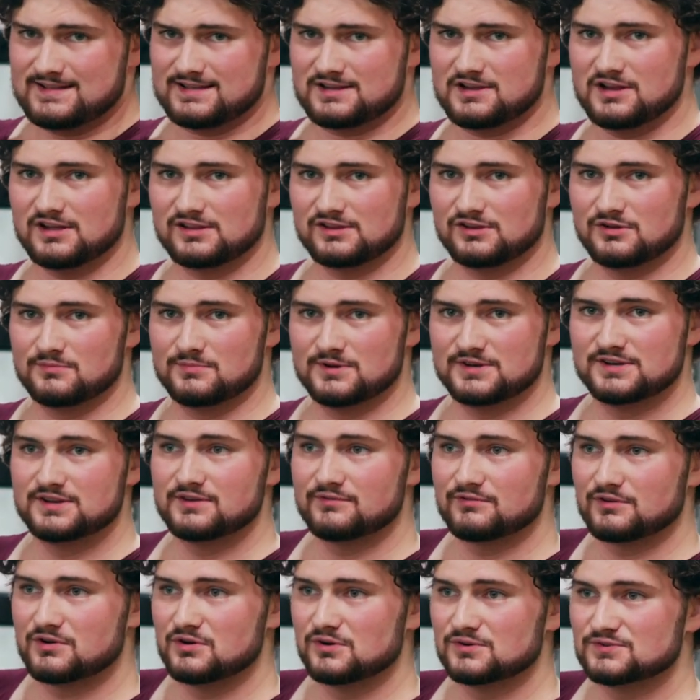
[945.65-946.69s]
Got a little bit
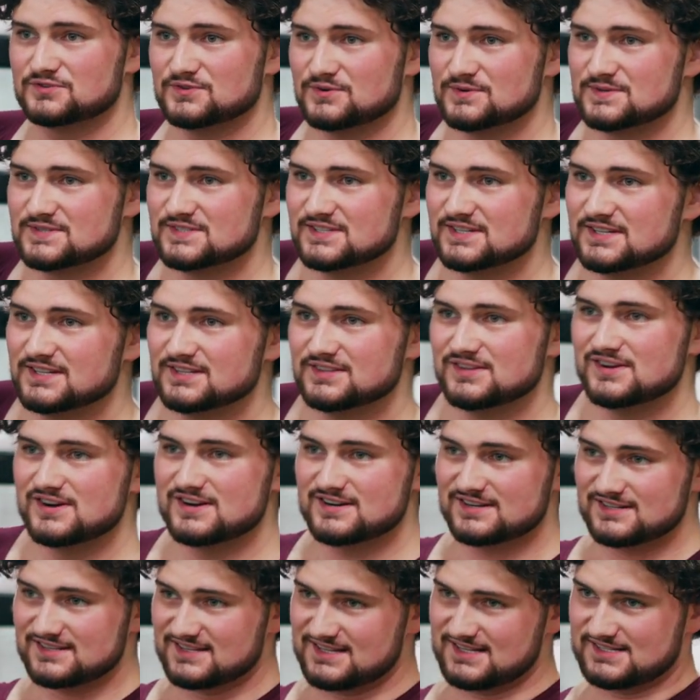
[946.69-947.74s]
difficult towards the end
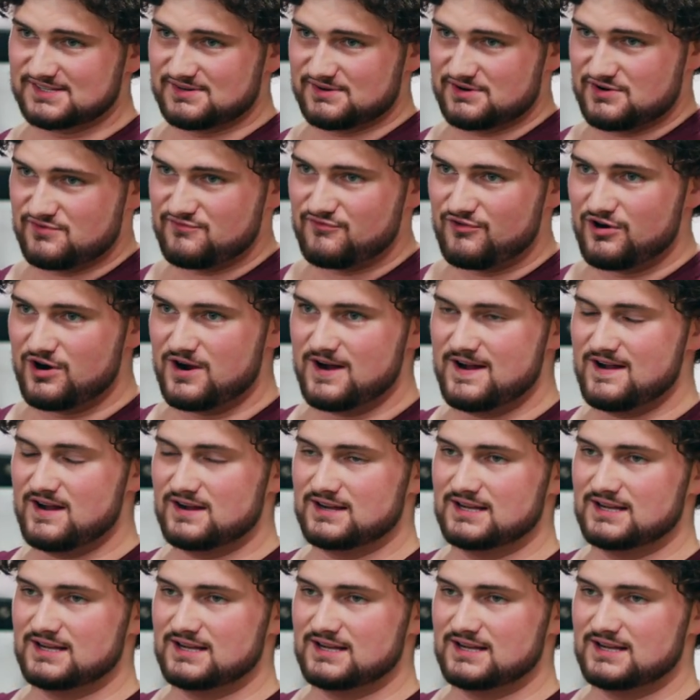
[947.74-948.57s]
there. That's what you want.